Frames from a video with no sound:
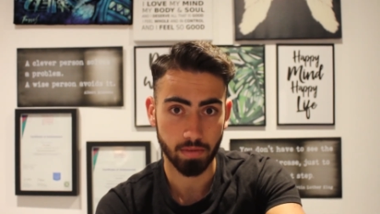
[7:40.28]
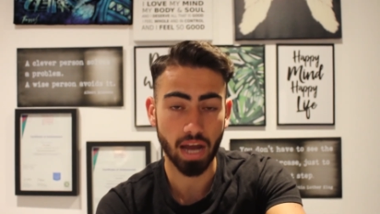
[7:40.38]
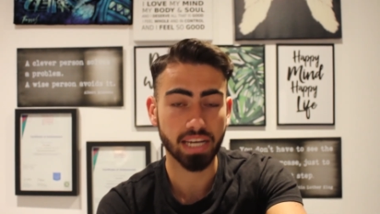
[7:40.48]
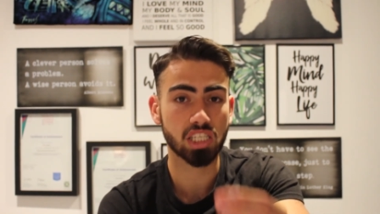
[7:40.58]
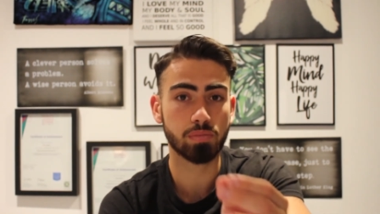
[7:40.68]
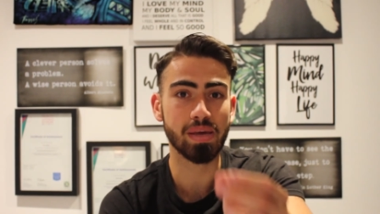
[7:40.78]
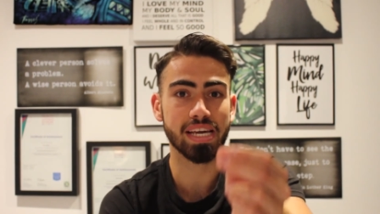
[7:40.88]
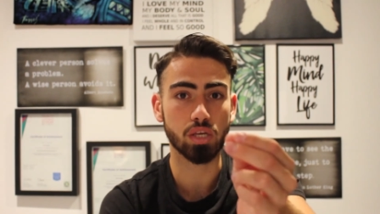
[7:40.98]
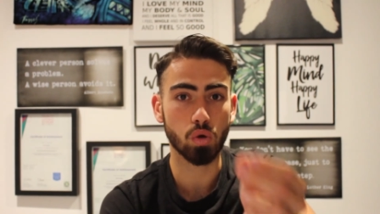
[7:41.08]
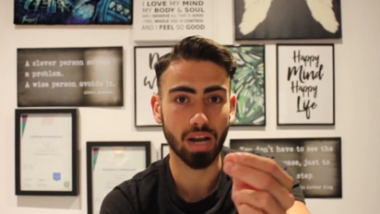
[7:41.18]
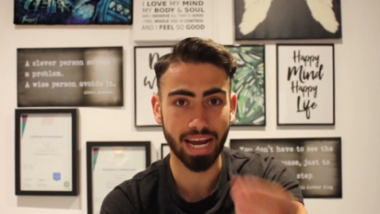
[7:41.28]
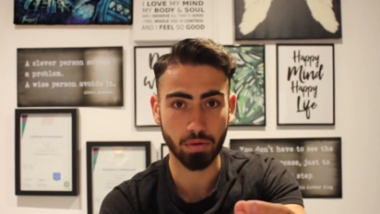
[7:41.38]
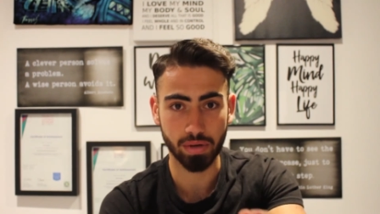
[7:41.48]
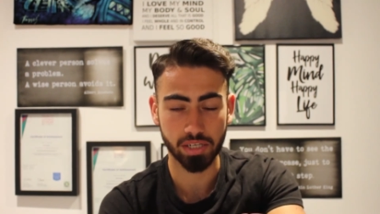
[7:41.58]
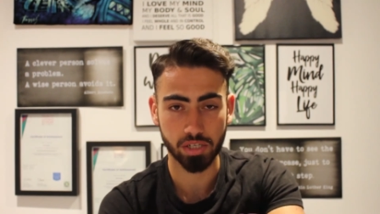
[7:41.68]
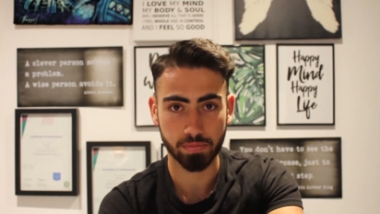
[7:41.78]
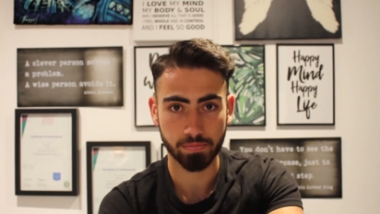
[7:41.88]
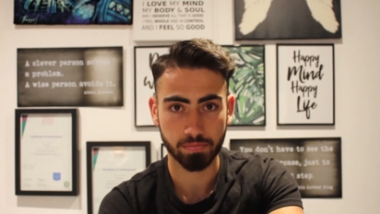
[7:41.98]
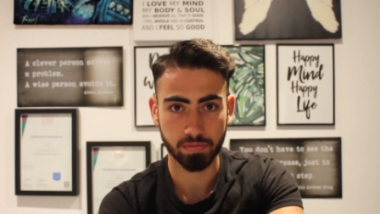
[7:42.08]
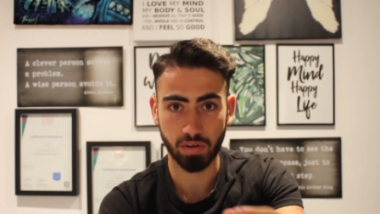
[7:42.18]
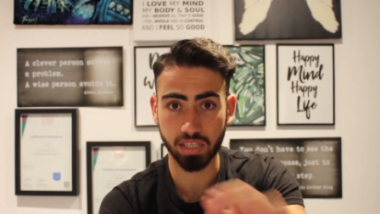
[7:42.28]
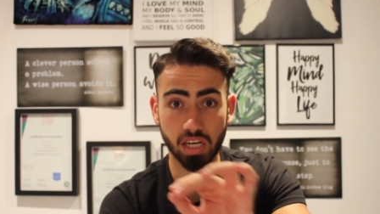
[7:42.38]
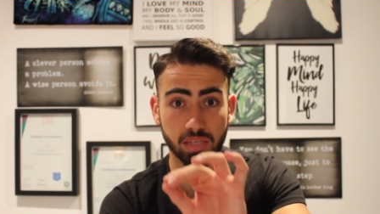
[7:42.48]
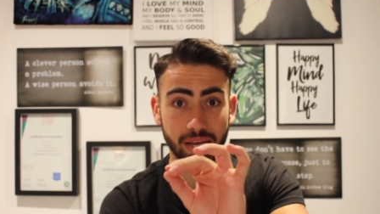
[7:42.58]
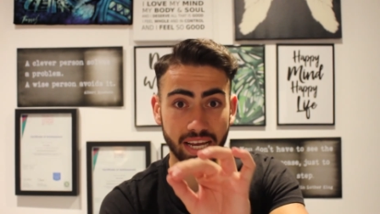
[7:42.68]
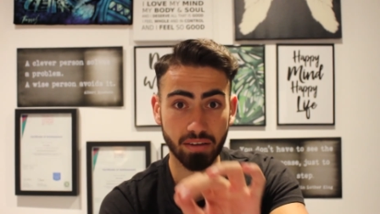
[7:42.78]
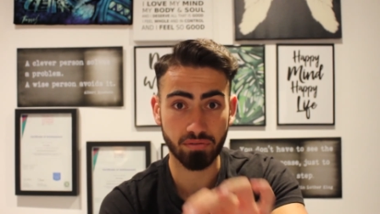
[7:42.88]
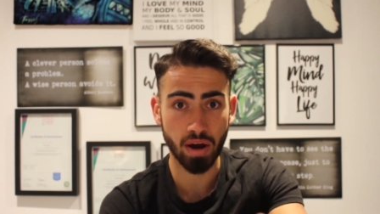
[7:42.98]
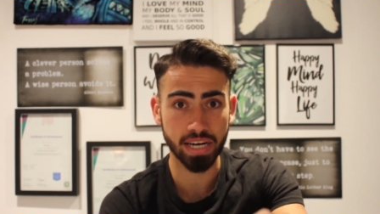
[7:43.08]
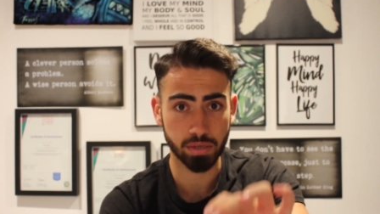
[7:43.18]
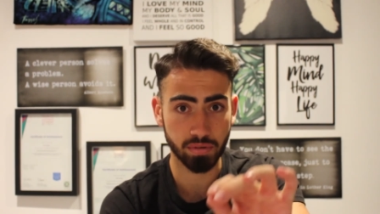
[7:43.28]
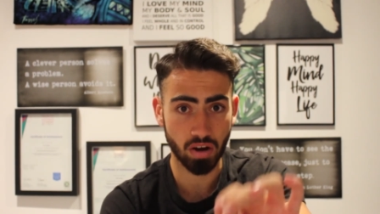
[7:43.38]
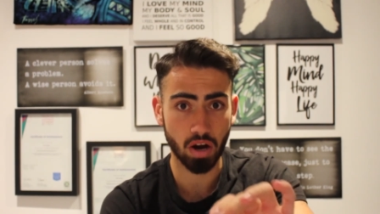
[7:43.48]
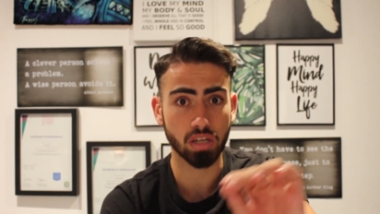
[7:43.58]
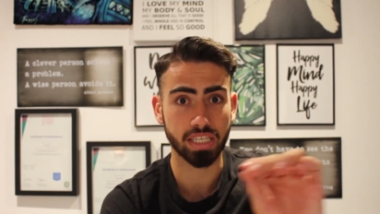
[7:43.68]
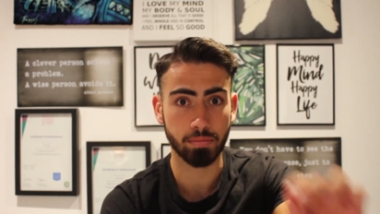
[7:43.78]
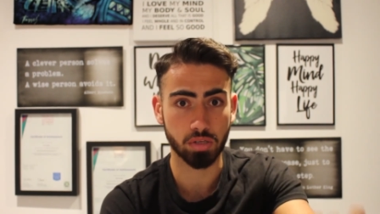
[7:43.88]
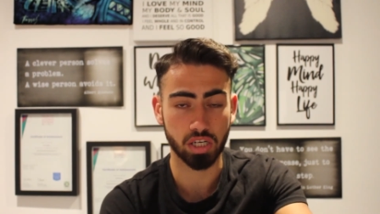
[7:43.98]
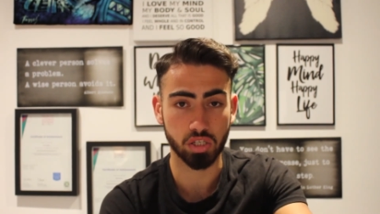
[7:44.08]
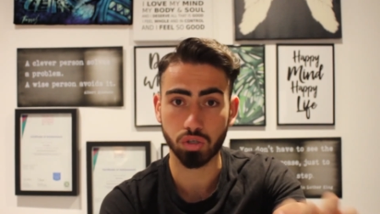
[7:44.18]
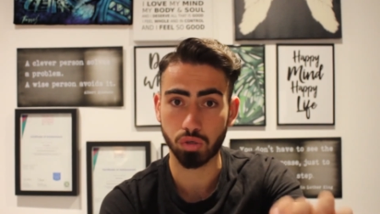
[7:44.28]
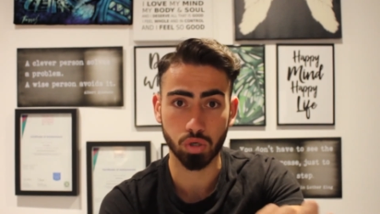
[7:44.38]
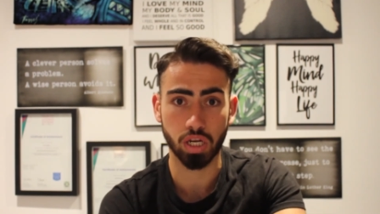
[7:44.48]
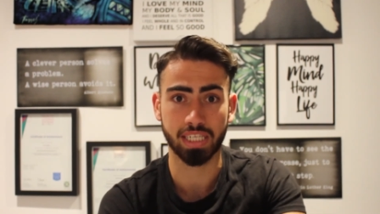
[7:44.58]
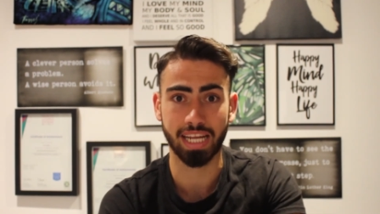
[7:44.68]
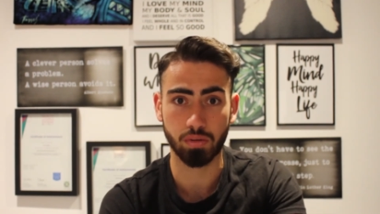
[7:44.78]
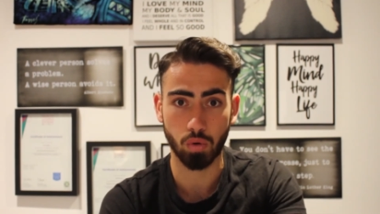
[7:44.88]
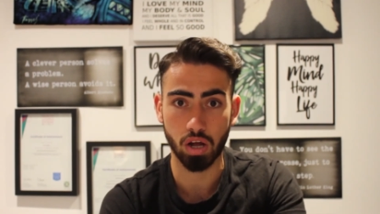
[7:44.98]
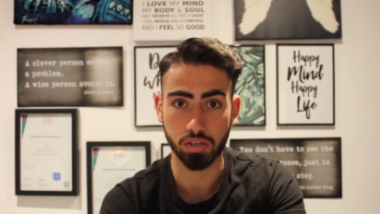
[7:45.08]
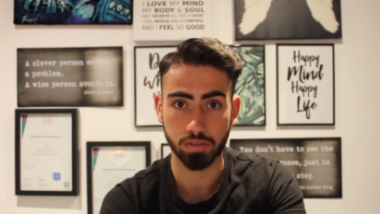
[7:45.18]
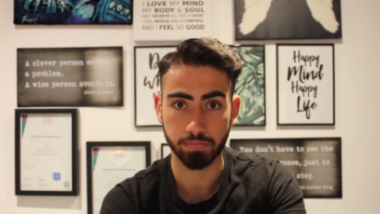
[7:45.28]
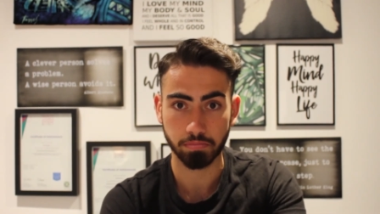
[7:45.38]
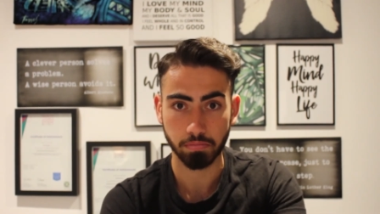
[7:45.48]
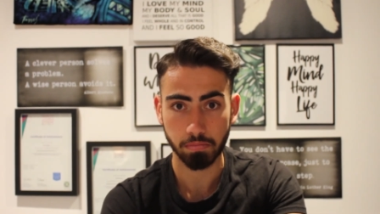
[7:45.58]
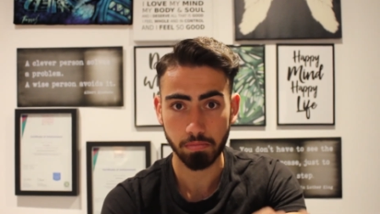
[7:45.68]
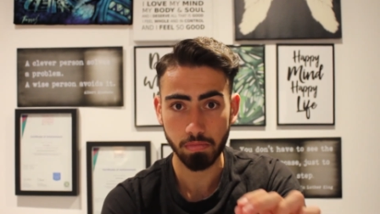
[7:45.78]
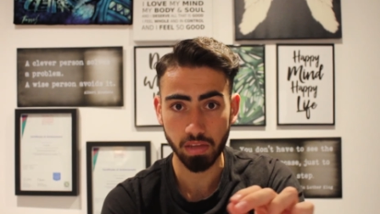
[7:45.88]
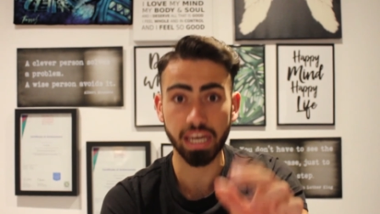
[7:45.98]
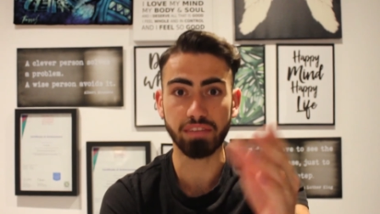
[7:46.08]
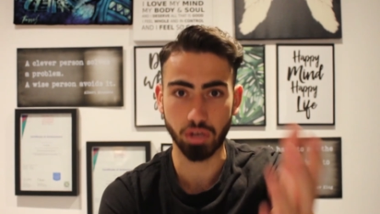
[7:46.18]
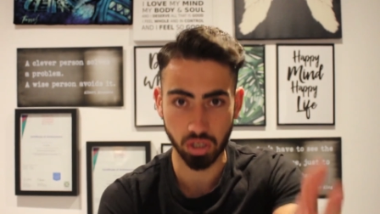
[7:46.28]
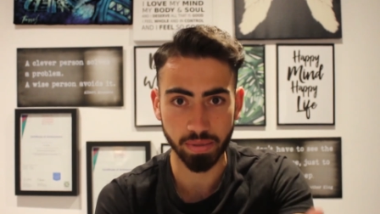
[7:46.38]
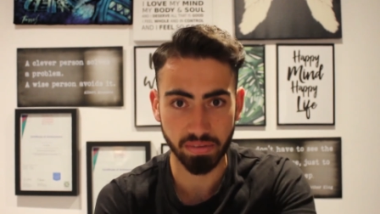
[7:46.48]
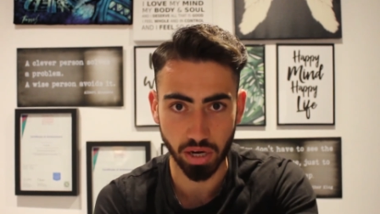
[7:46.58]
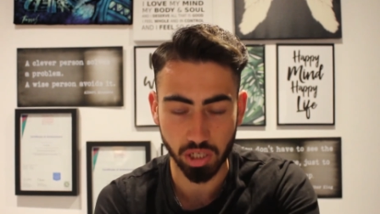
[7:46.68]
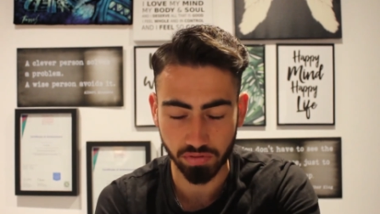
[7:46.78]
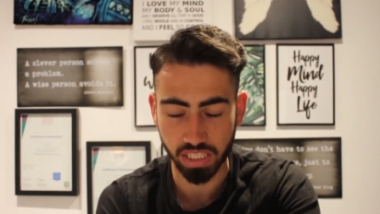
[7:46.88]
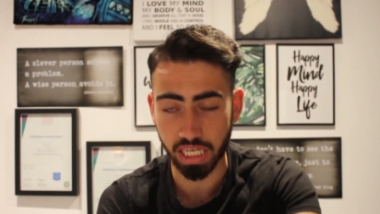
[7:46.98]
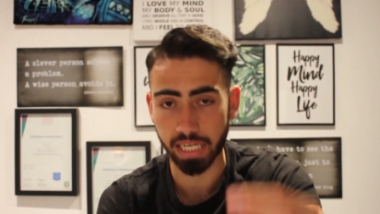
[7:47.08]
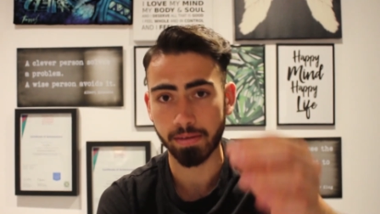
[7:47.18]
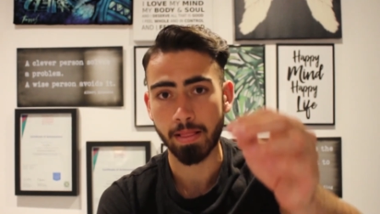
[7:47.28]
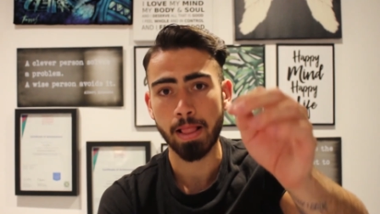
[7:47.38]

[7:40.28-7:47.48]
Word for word: I could speak your language. If I started speaking in French, it would be very hard to hypnotize you because you wouldn't understand the words if you don't speak French, obviously.